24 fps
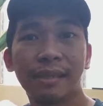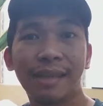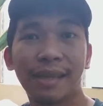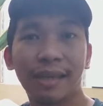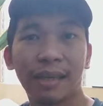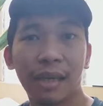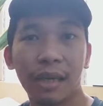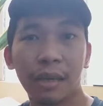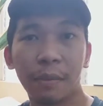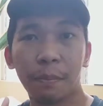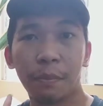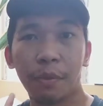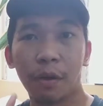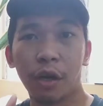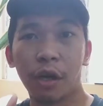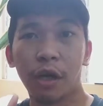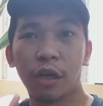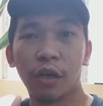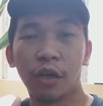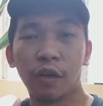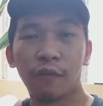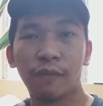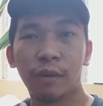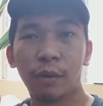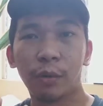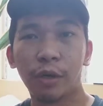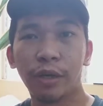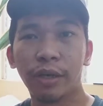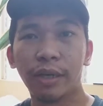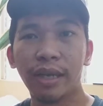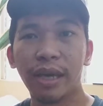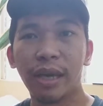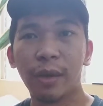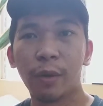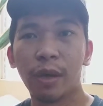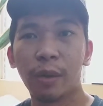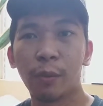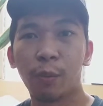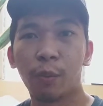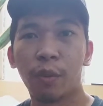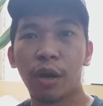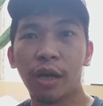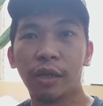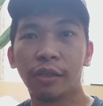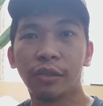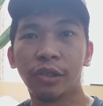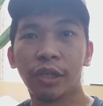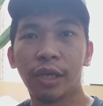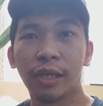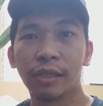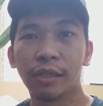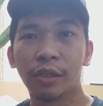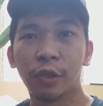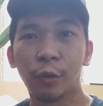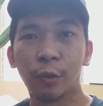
second part of our DIY project.